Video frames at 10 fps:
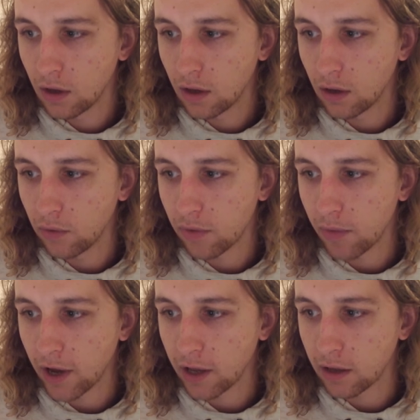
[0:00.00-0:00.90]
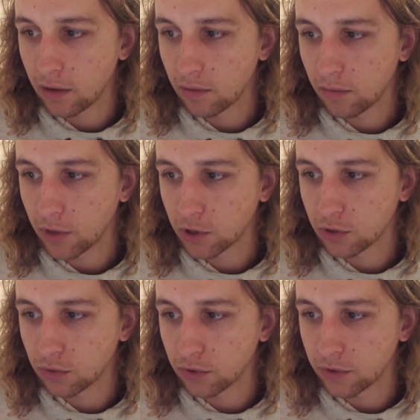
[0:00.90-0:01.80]
with my
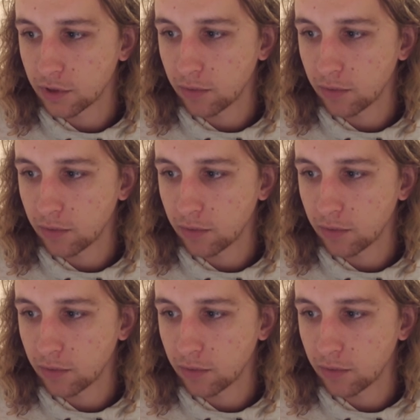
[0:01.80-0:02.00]
shoulders and my